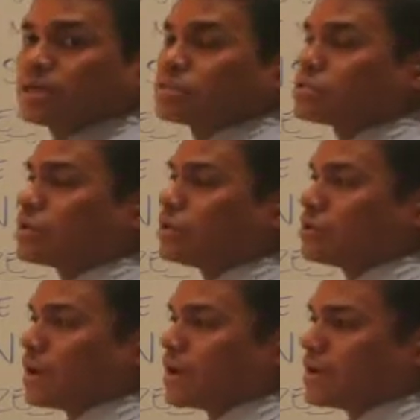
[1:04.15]

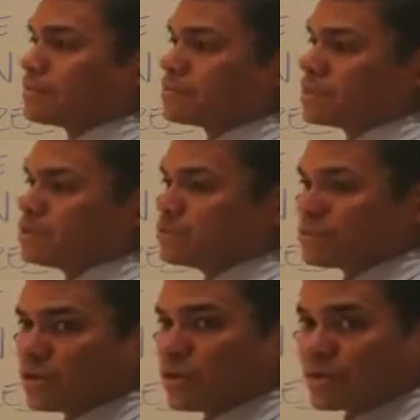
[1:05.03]
so you
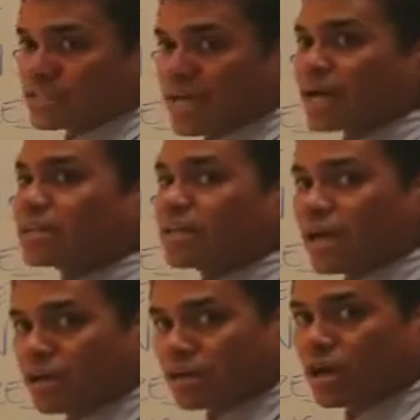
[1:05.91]
will know exactly
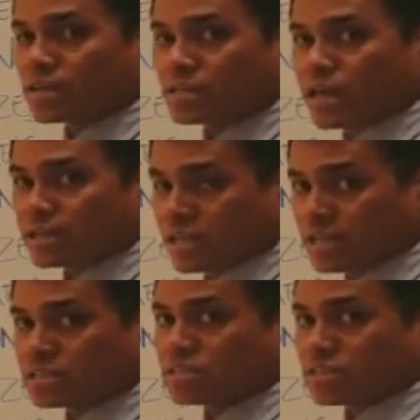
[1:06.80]
how to contact
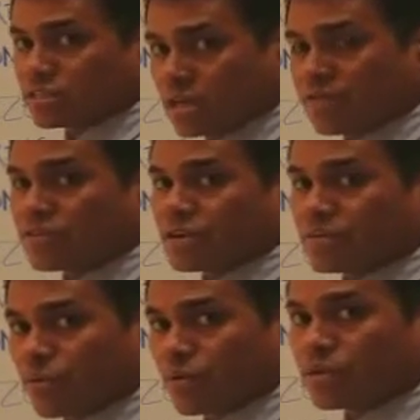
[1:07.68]
each
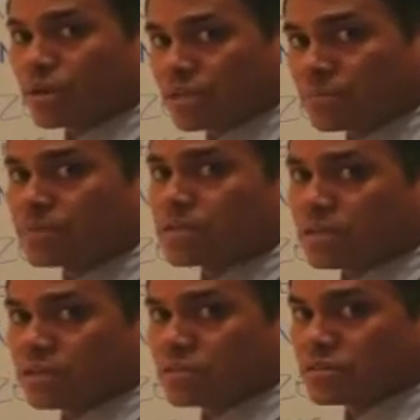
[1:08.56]
governing board in your
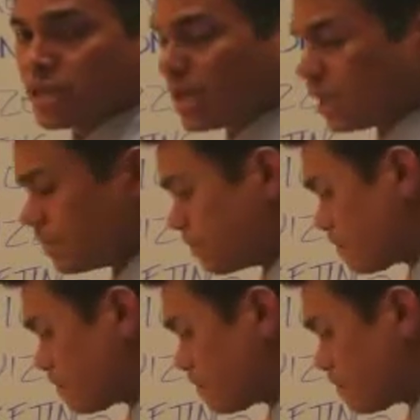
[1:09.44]
particular state.